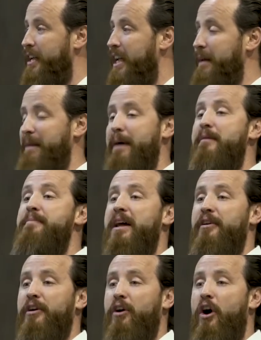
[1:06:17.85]
It might be
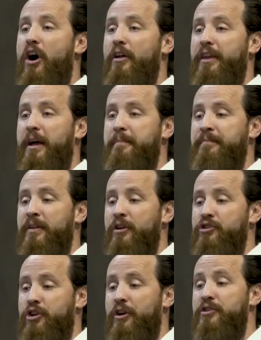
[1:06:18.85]
better to call them
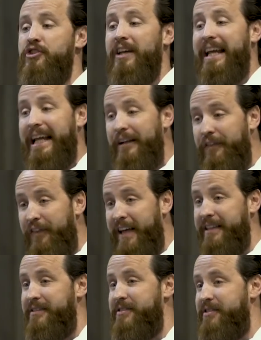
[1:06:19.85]
church
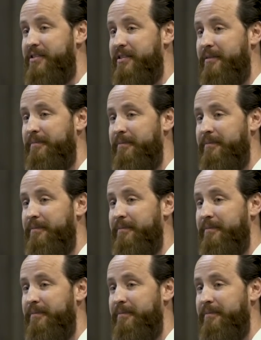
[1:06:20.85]
infants.